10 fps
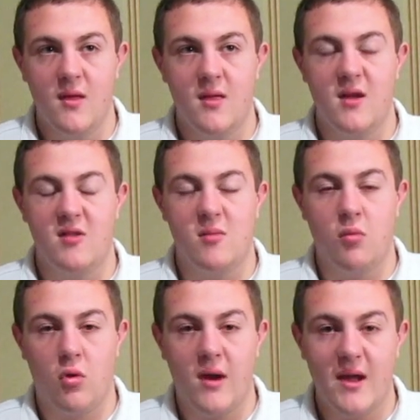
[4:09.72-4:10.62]
It's a
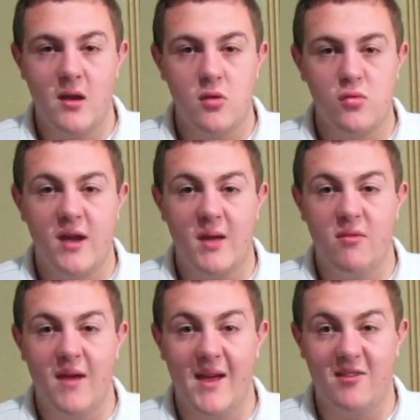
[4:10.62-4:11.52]
brand new type
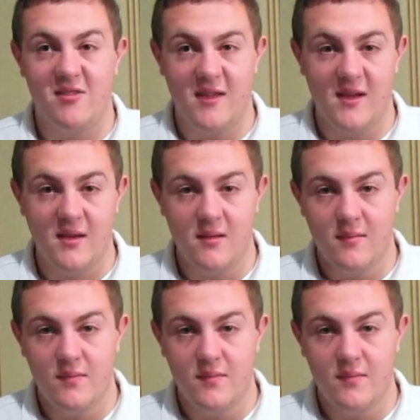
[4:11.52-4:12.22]
of vaccine.